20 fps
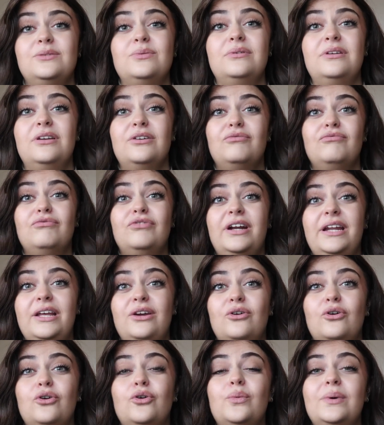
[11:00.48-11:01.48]
this would look really
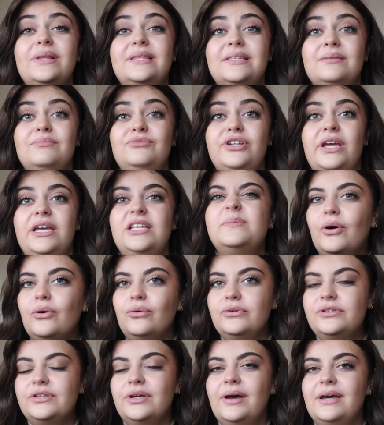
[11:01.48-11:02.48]
cool with some jeans, but
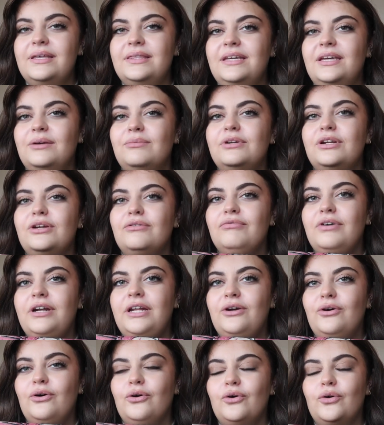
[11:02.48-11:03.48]
also I think it would look
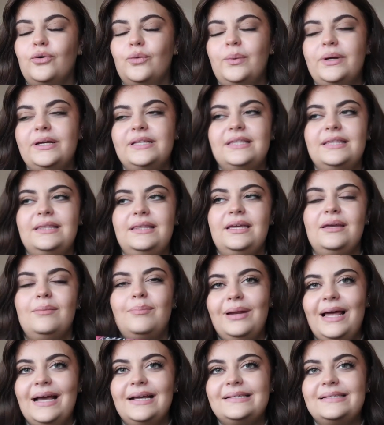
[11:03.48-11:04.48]
really cool with the
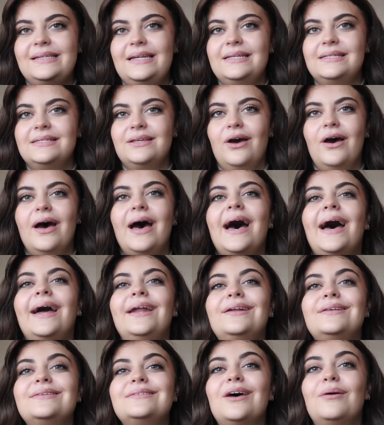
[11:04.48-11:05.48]
black slip skirt
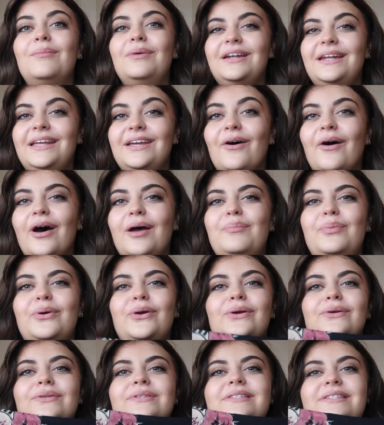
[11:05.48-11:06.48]
and some knee-high
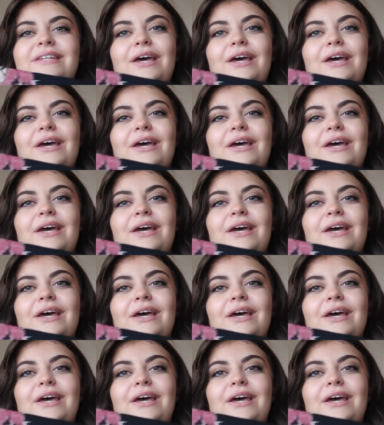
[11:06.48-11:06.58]
boots,